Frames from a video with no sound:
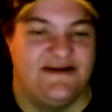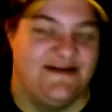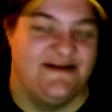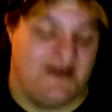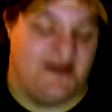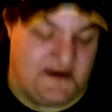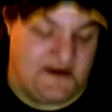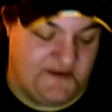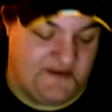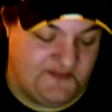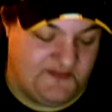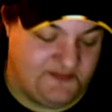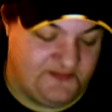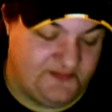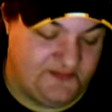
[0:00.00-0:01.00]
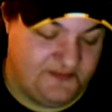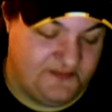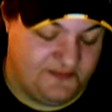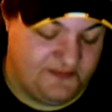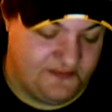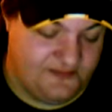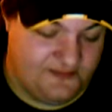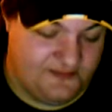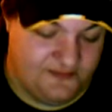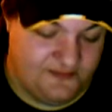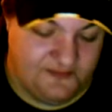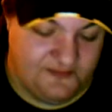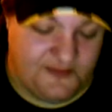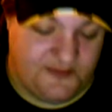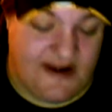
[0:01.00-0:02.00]
and
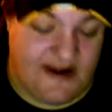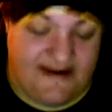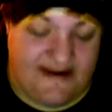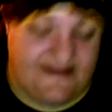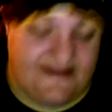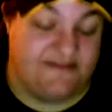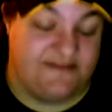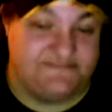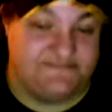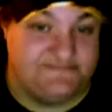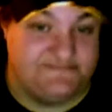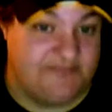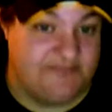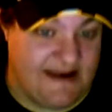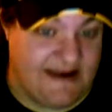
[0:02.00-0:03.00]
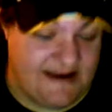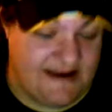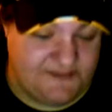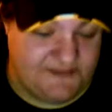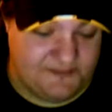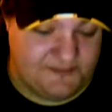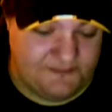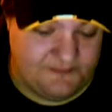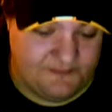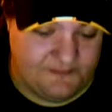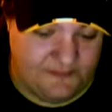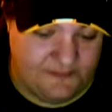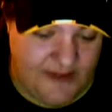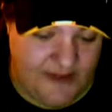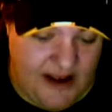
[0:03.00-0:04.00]
but I did it again.
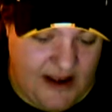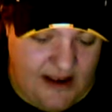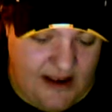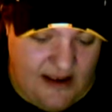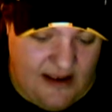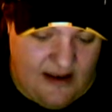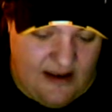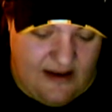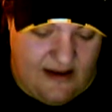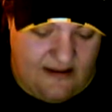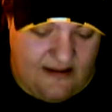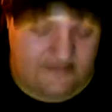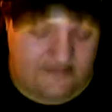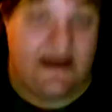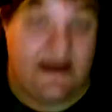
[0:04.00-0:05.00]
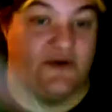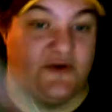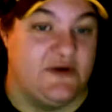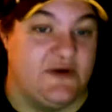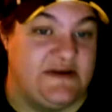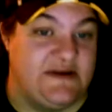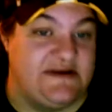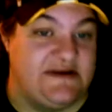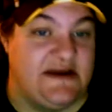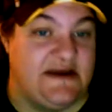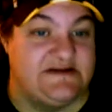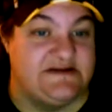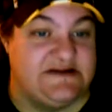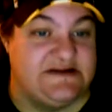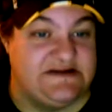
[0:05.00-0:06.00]
I downloaded the
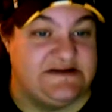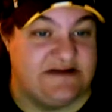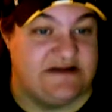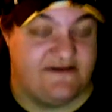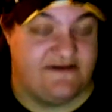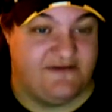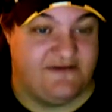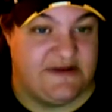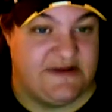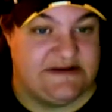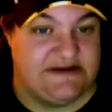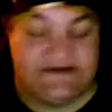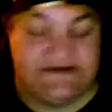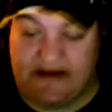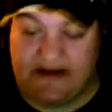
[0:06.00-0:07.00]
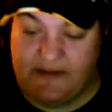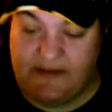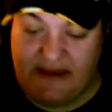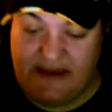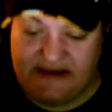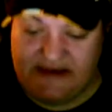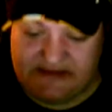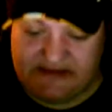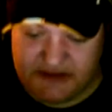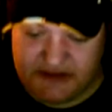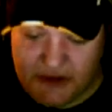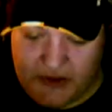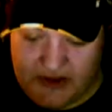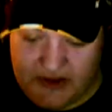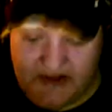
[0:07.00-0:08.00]
DLC stuff for this. Play as the
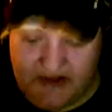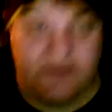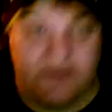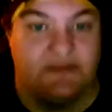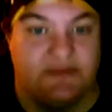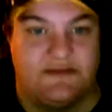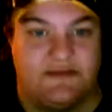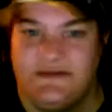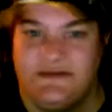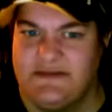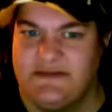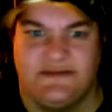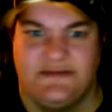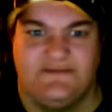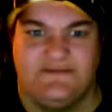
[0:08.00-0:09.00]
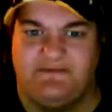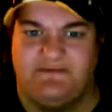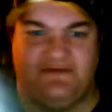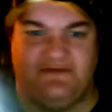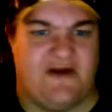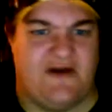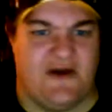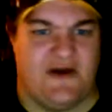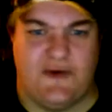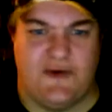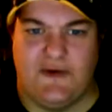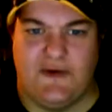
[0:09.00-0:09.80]
Joker. Very cool.